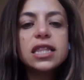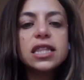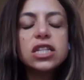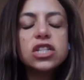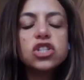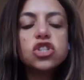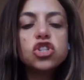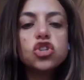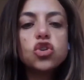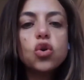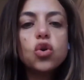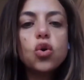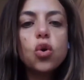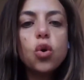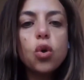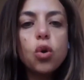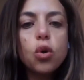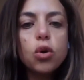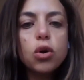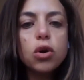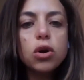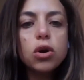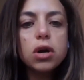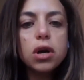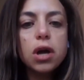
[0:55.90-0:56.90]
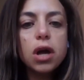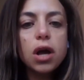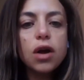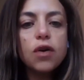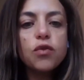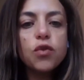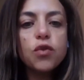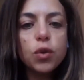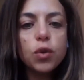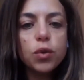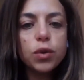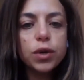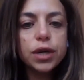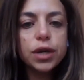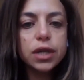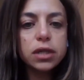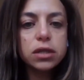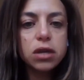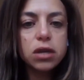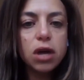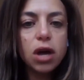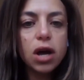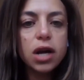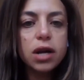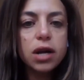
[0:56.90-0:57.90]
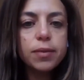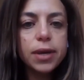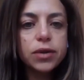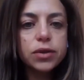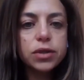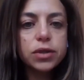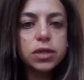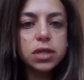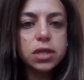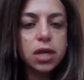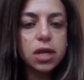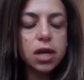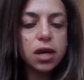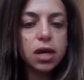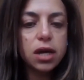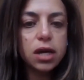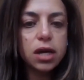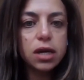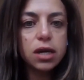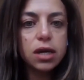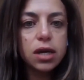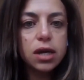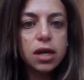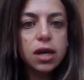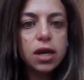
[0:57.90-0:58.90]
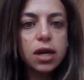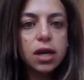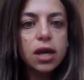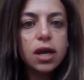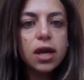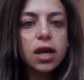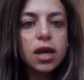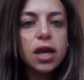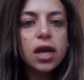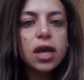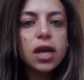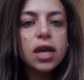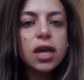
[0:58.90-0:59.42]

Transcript: And at the core of what we're going to talk about today